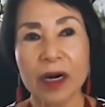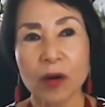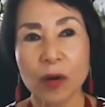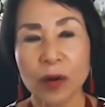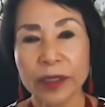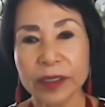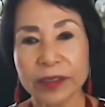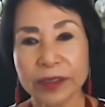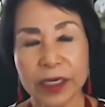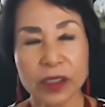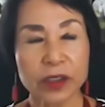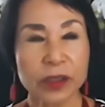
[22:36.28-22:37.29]

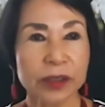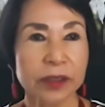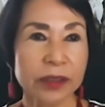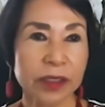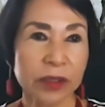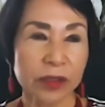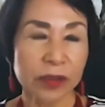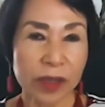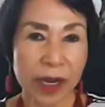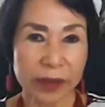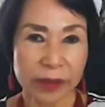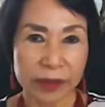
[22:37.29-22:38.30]
organizations in the
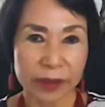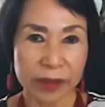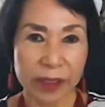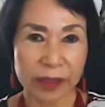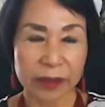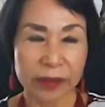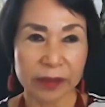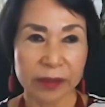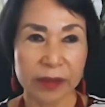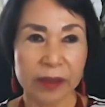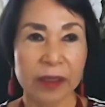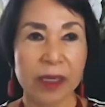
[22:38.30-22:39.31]
United
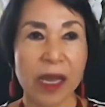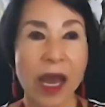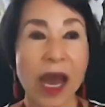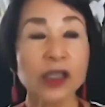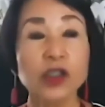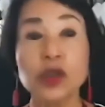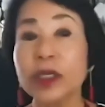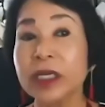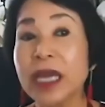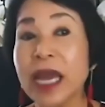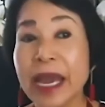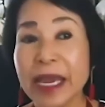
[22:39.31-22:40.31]
States actually
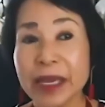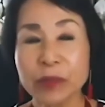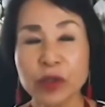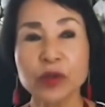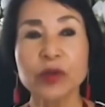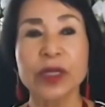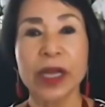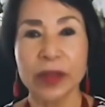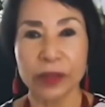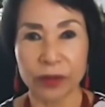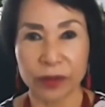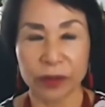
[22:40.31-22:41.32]
came
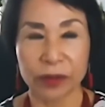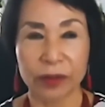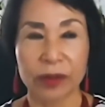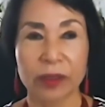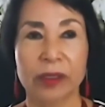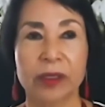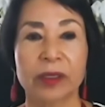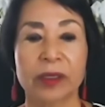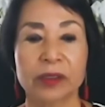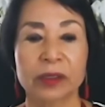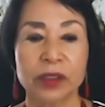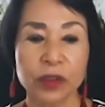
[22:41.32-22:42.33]
together
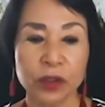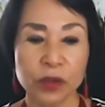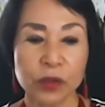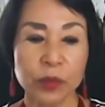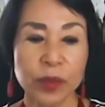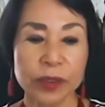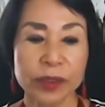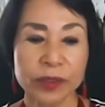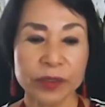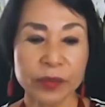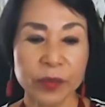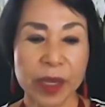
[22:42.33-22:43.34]
to
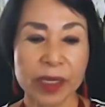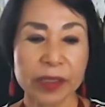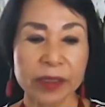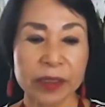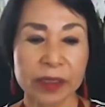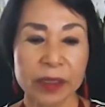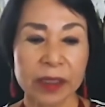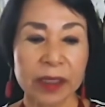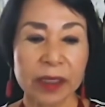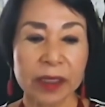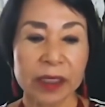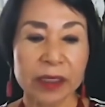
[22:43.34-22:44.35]
participate
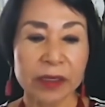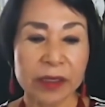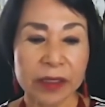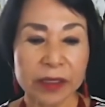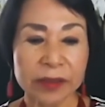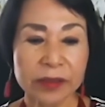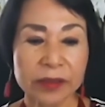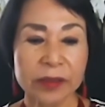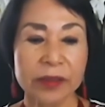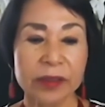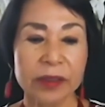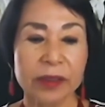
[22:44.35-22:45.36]
in
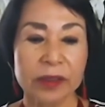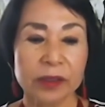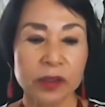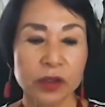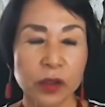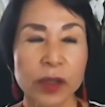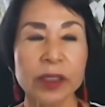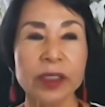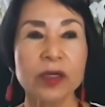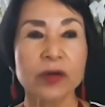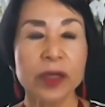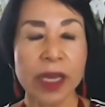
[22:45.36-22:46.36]
this jointly
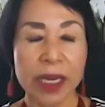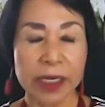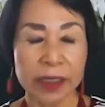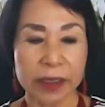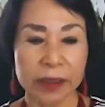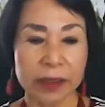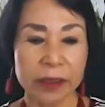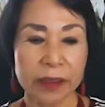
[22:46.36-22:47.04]
created